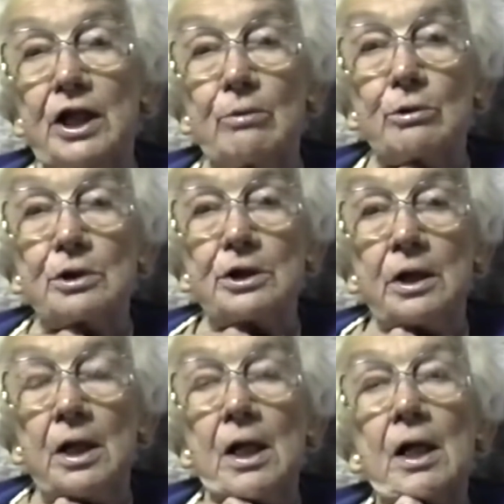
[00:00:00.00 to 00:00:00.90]
It was,
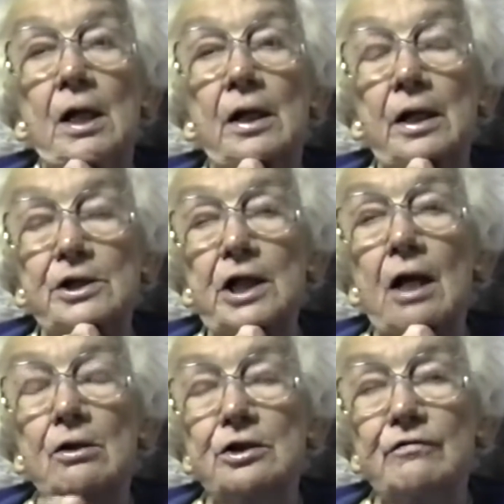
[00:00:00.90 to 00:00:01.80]
the
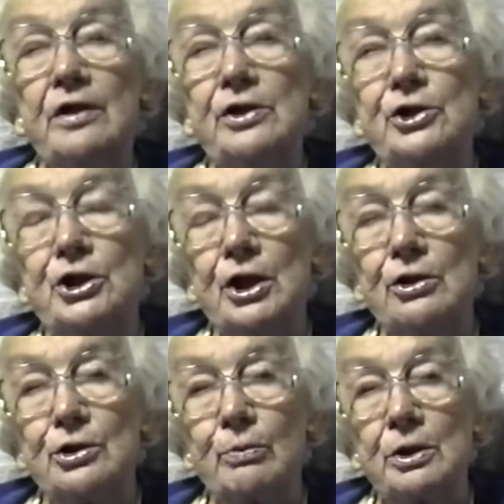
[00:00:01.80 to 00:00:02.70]
Sardis first
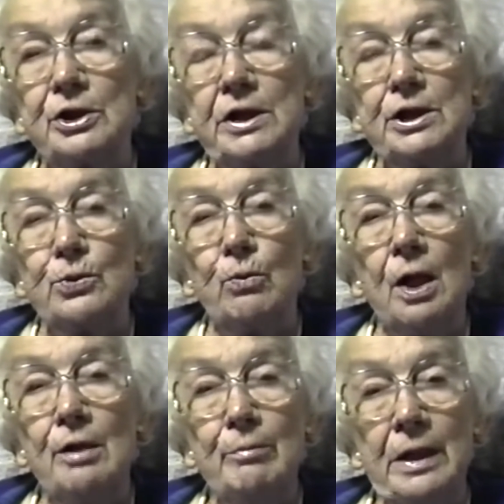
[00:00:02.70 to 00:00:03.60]
church was just
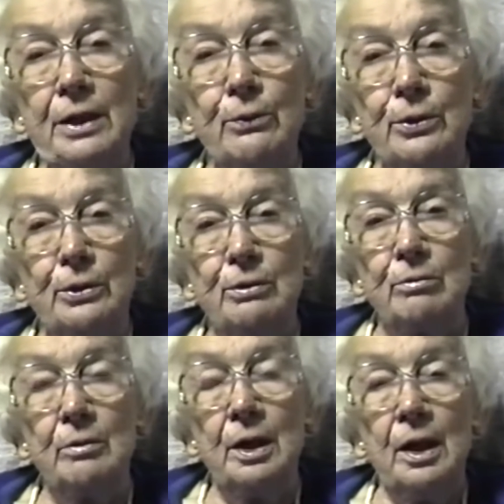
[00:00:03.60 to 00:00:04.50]
one big
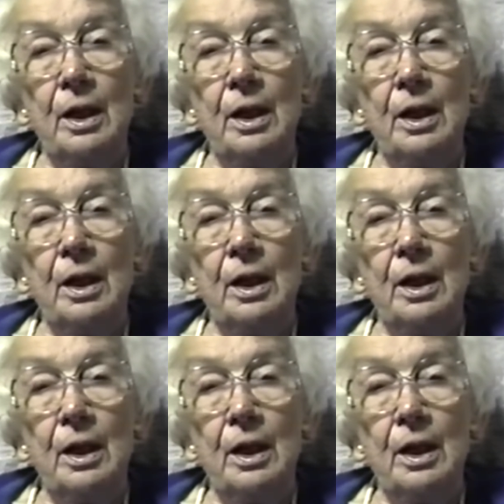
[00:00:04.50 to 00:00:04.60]
room